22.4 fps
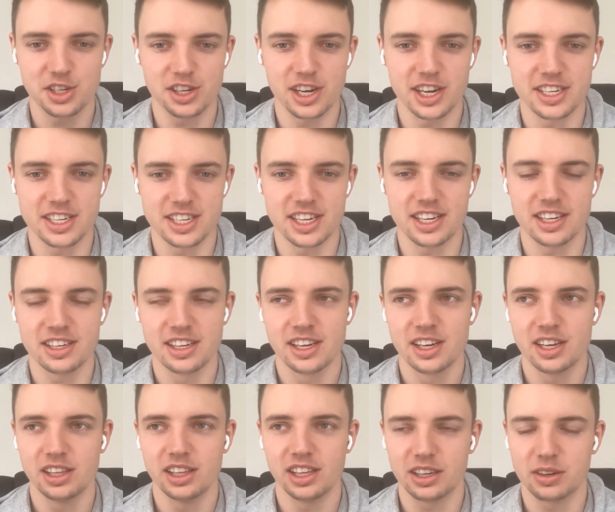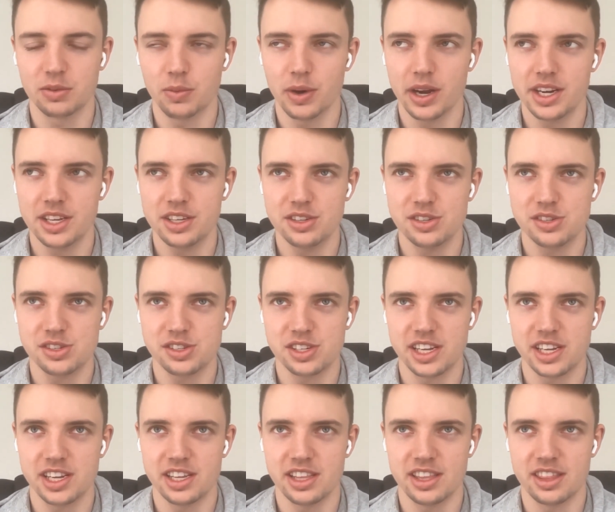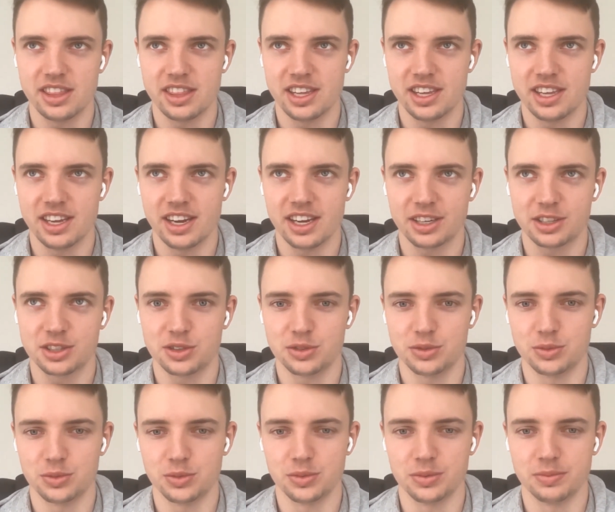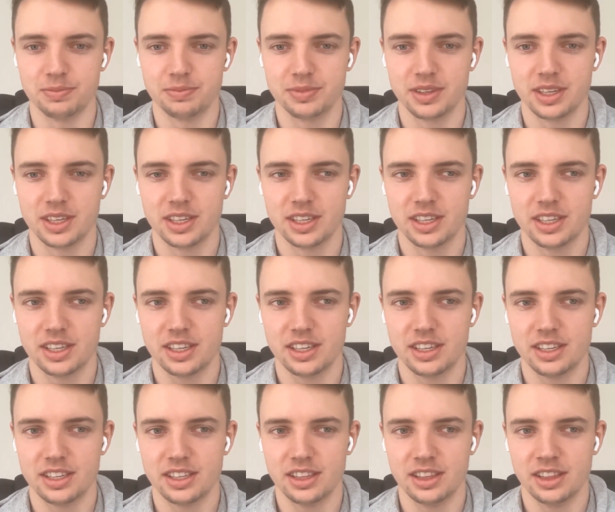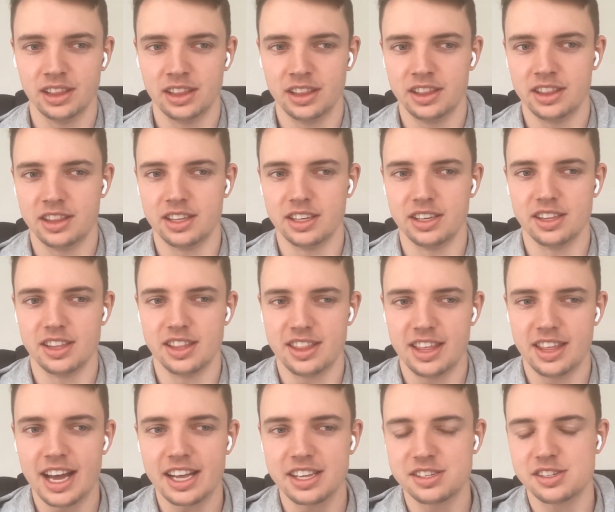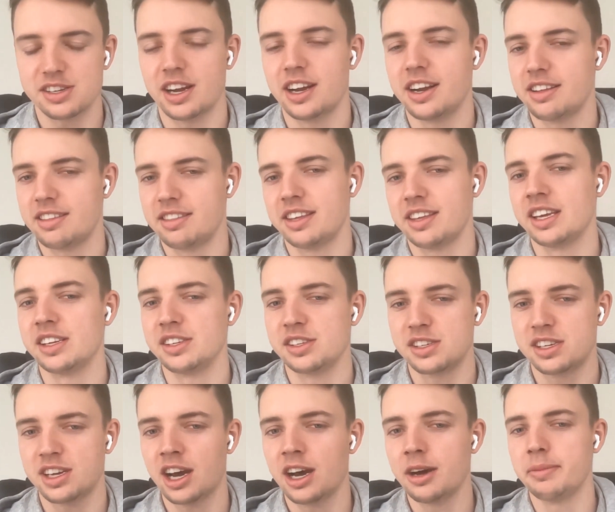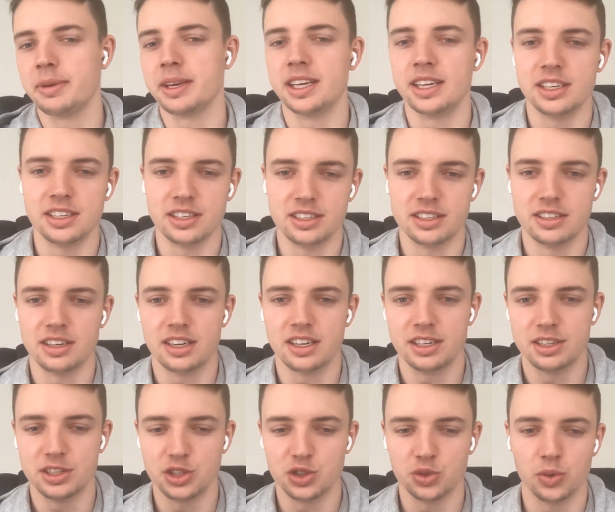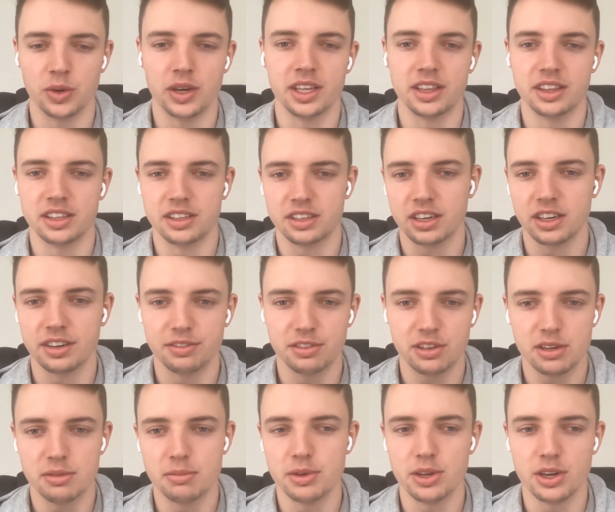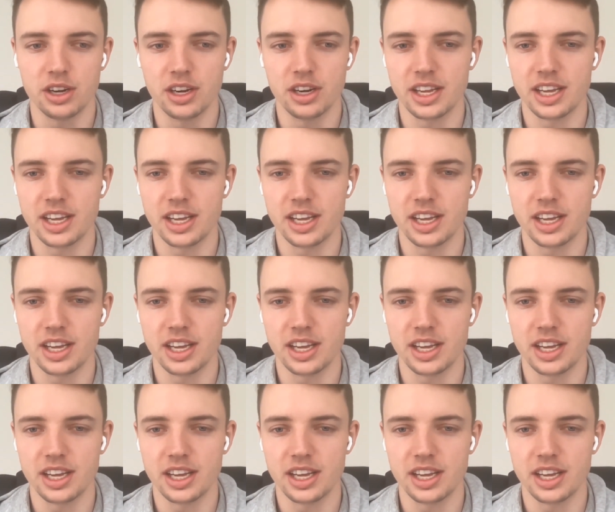idea. Like, where do you see the actual that side of things coming in and joining the kind of community